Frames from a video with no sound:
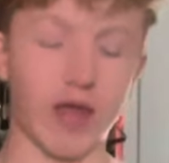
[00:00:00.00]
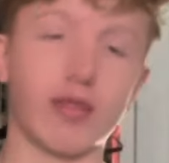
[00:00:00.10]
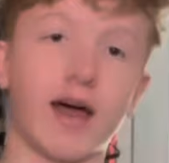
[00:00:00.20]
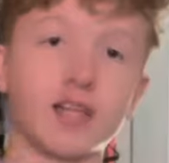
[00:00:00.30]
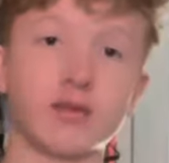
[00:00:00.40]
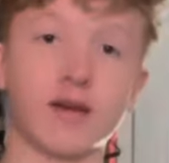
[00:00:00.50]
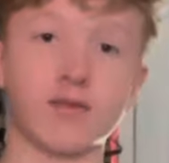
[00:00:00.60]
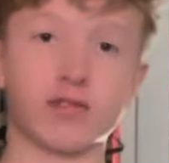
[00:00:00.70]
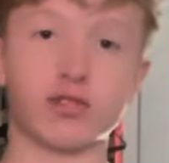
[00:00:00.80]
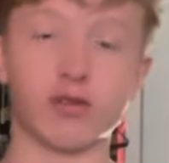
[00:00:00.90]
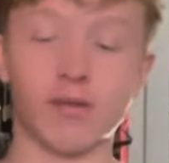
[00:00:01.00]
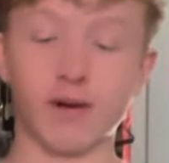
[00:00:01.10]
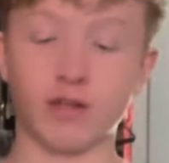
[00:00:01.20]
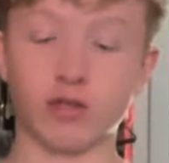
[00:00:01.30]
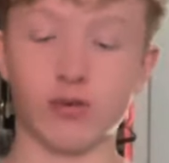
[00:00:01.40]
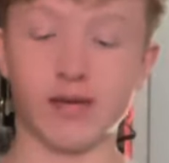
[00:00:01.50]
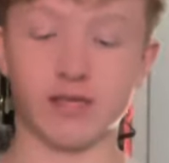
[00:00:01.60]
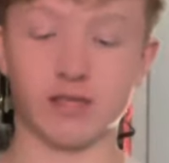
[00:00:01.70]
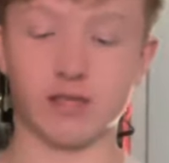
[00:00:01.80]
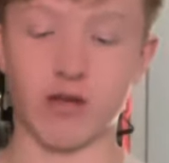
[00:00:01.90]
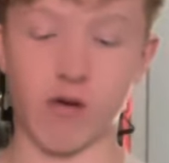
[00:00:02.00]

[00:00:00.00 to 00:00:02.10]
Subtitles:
And last we have strawberry twists.